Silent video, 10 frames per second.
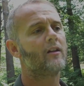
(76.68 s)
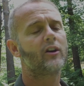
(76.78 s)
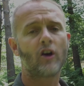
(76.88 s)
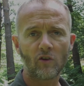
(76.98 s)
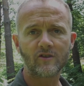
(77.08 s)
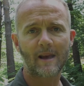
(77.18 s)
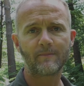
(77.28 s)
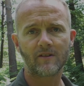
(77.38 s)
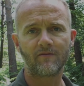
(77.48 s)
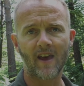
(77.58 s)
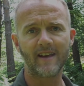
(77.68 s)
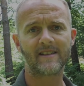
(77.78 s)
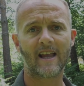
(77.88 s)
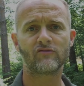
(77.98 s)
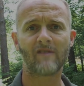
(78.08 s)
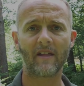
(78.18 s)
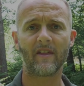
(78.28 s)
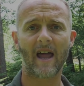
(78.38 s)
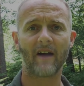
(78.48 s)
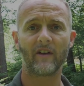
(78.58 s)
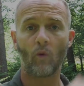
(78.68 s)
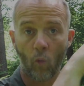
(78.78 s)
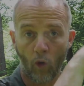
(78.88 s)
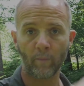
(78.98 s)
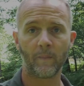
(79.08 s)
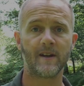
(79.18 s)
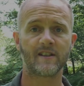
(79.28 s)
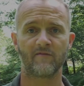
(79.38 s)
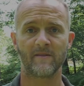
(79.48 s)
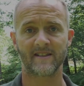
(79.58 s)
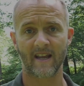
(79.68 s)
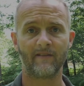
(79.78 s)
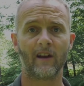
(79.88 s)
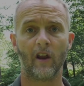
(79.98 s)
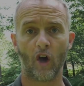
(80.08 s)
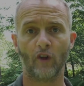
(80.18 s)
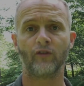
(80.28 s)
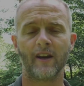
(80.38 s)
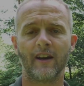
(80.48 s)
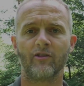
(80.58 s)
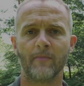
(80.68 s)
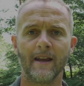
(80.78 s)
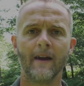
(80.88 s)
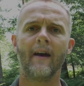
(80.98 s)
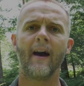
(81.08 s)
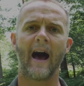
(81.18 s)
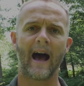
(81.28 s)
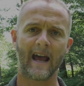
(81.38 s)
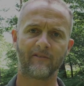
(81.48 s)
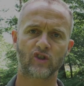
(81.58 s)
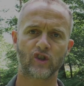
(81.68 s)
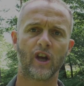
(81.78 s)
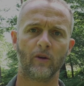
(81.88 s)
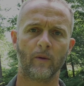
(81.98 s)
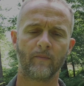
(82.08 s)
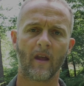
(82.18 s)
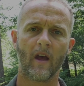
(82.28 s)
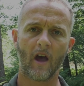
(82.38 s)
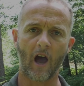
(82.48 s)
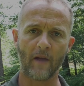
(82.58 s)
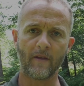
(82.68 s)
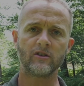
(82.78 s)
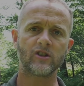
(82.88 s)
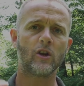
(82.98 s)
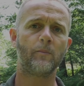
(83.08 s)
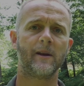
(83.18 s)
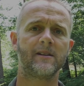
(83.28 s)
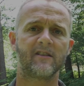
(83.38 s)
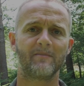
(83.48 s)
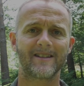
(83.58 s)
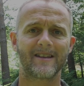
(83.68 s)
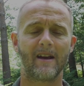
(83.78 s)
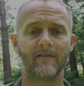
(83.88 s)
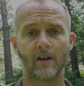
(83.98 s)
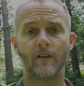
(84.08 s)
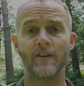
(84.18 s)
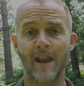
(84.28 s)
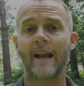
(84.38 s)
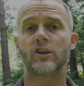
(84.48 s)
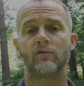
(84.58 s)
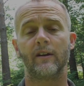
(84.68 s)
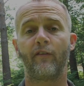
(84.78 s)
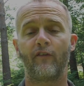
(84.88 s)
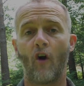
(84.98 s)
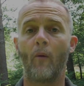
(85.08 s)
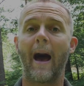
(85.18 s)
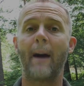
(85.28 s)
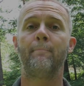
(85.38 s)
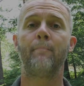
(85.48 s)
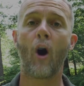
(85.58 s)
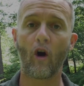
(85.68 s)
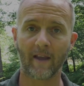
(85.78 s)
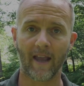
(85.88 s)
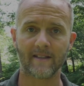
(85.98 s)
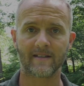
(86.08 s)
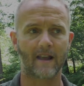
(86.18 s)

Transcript: The concept of this is rather than having one piece of material underneath me, I have two. And those two pieces of material naturally form a pocket.